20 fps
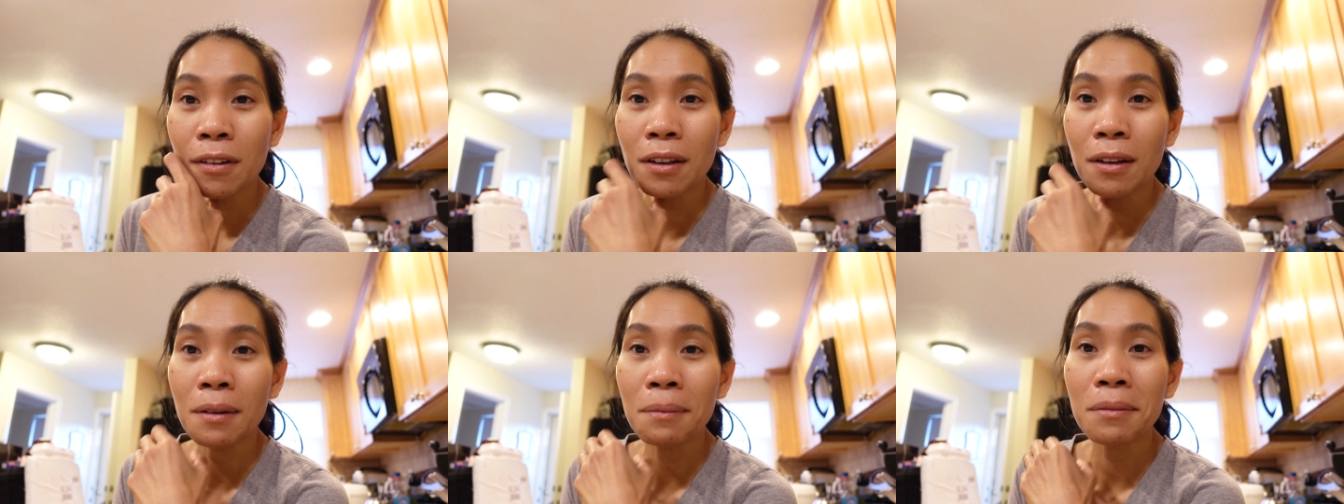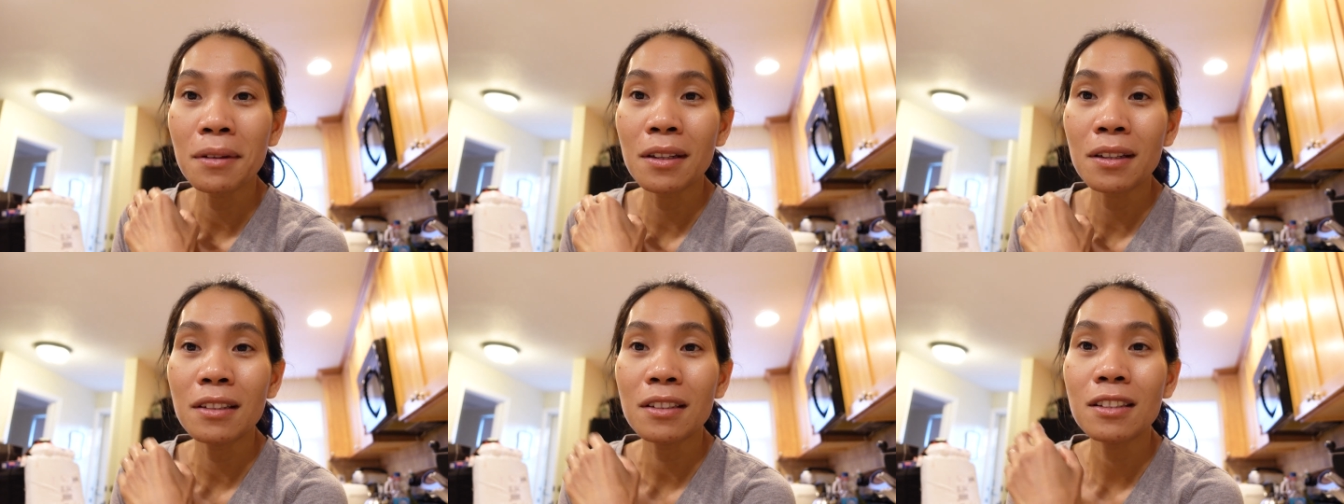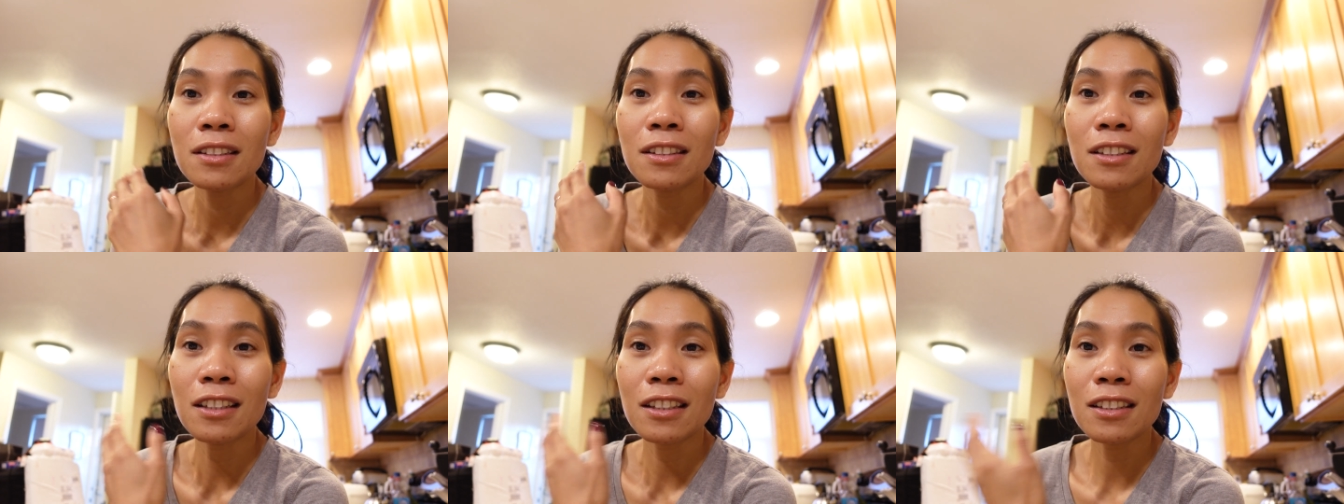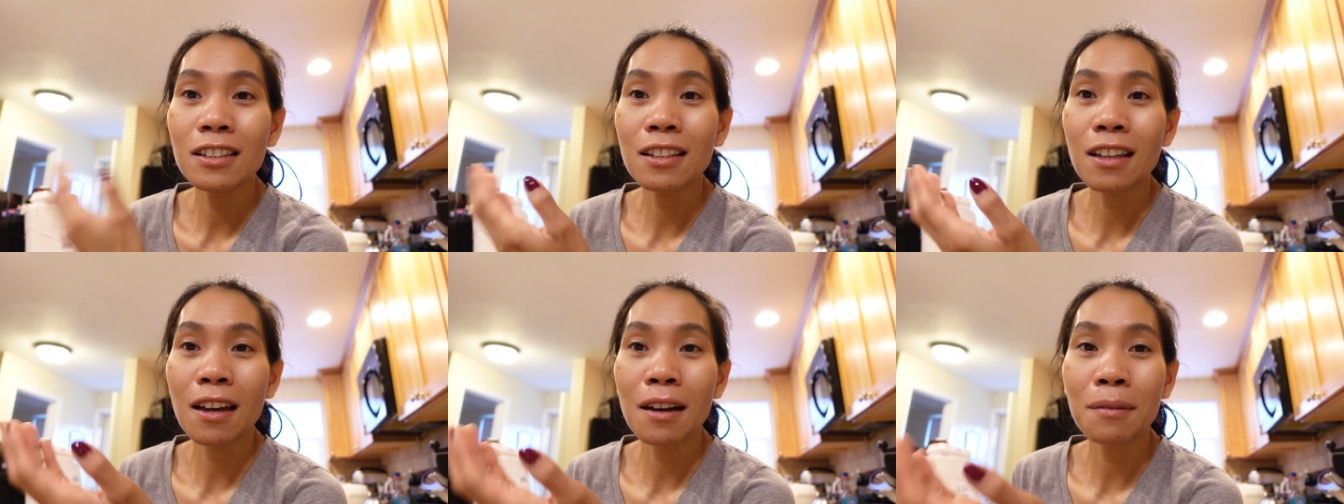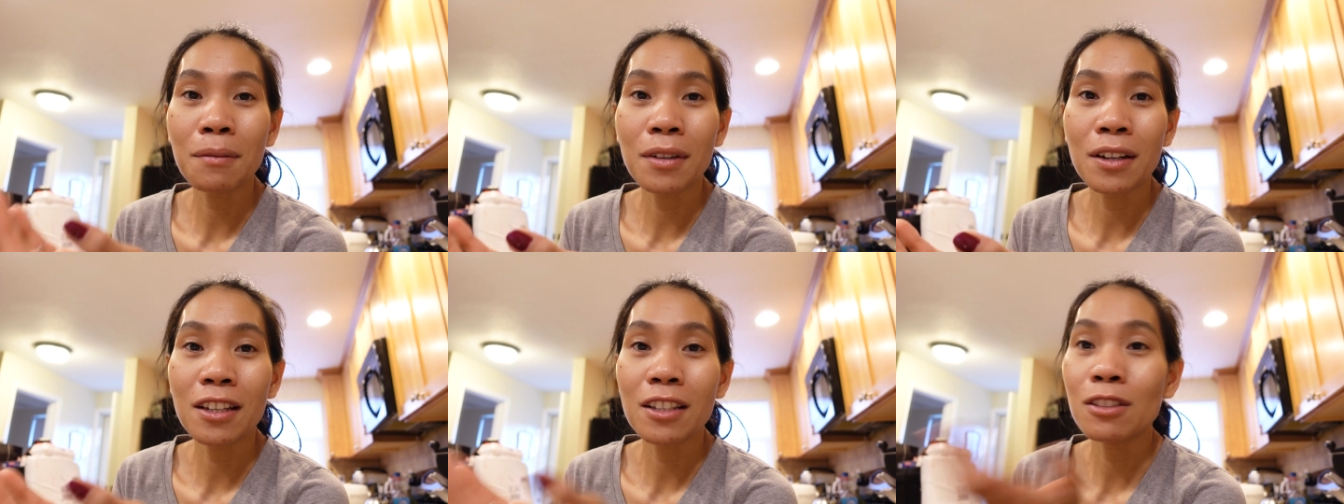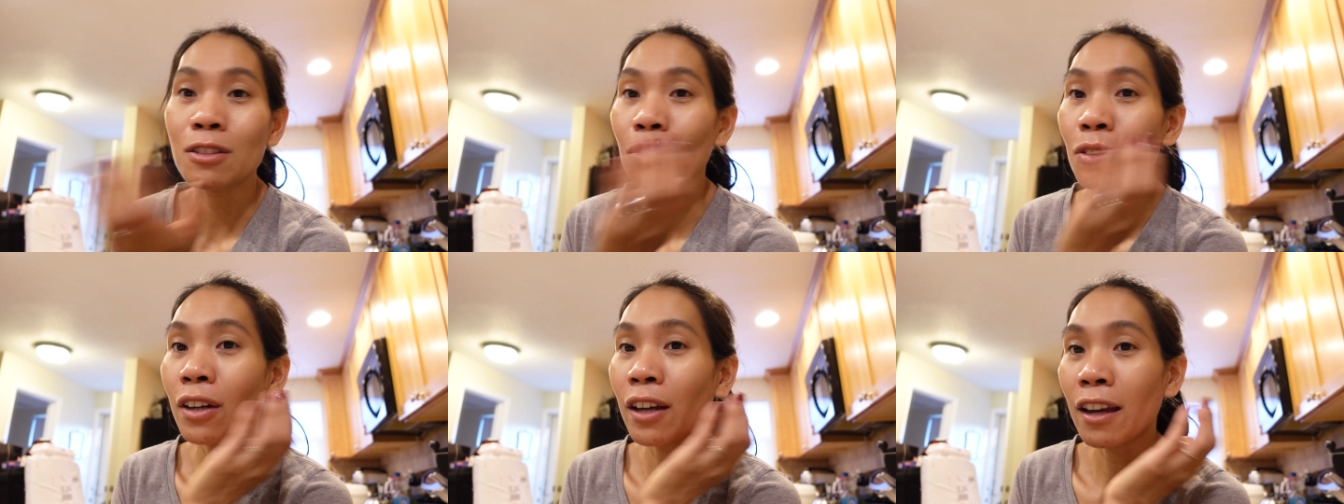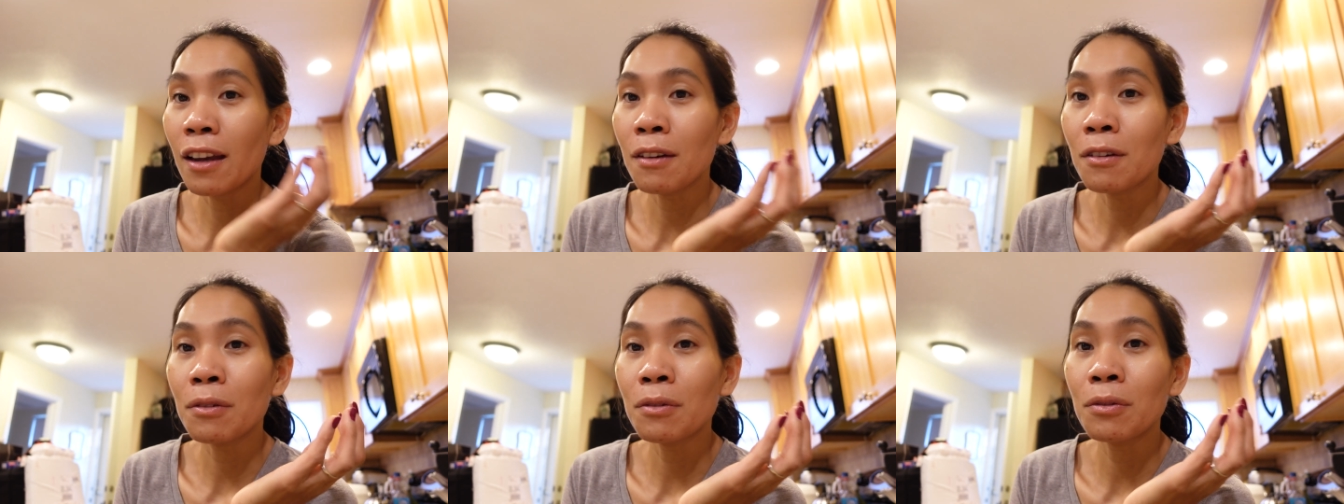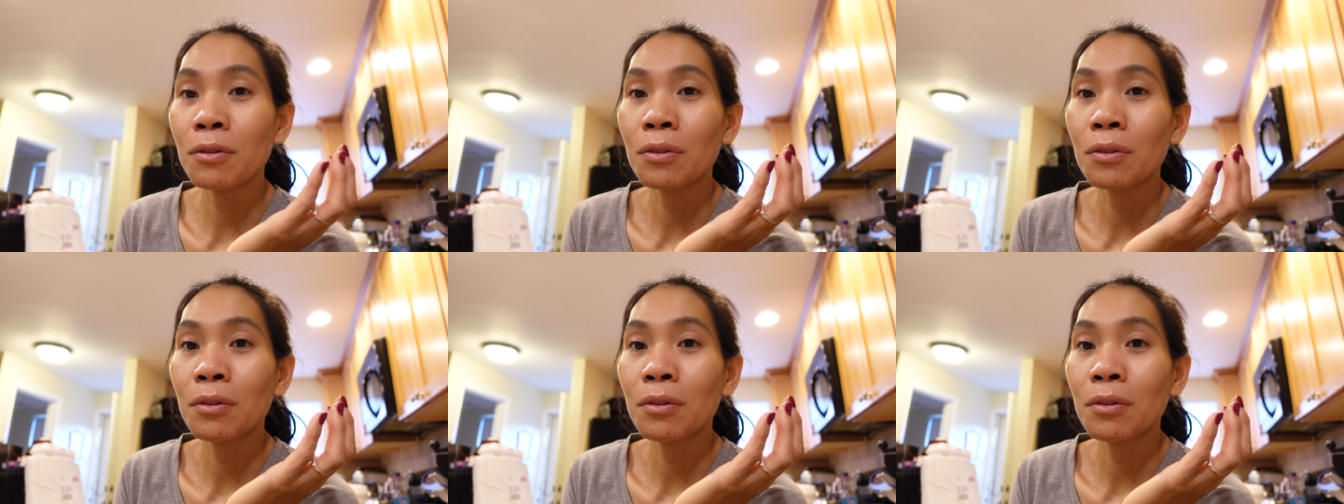If it's this camera, it's okay